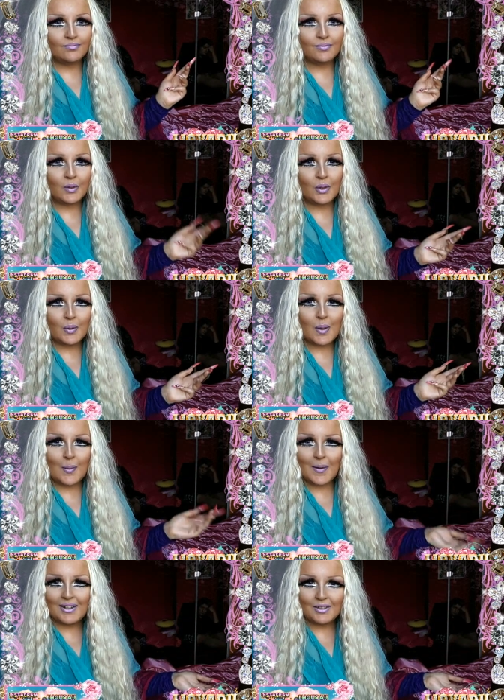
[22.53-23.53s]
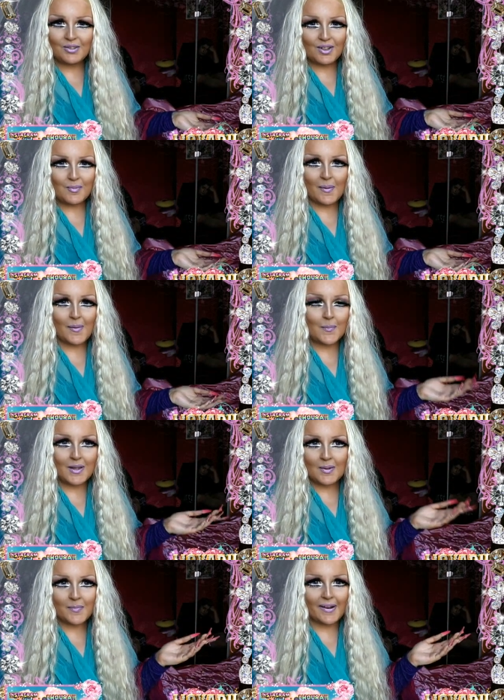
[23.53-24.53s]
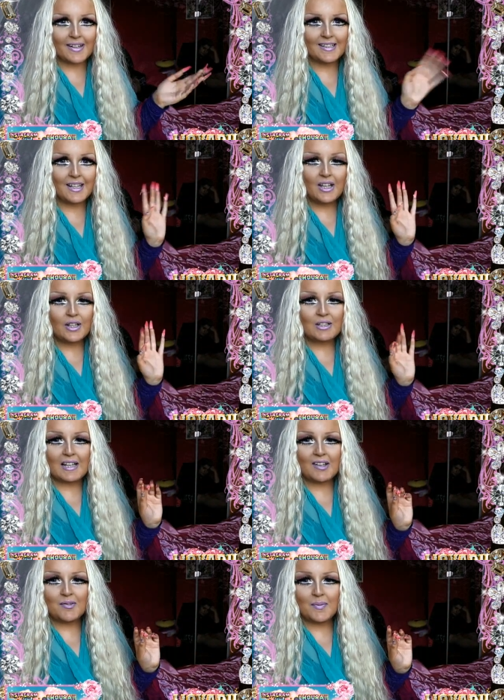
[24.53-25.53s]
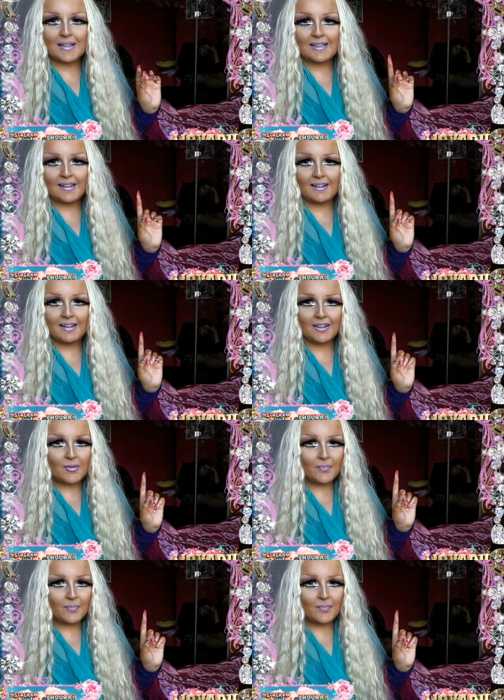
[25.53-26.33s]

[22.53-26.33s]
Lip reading: no, why should we be embarrassed? So I've been like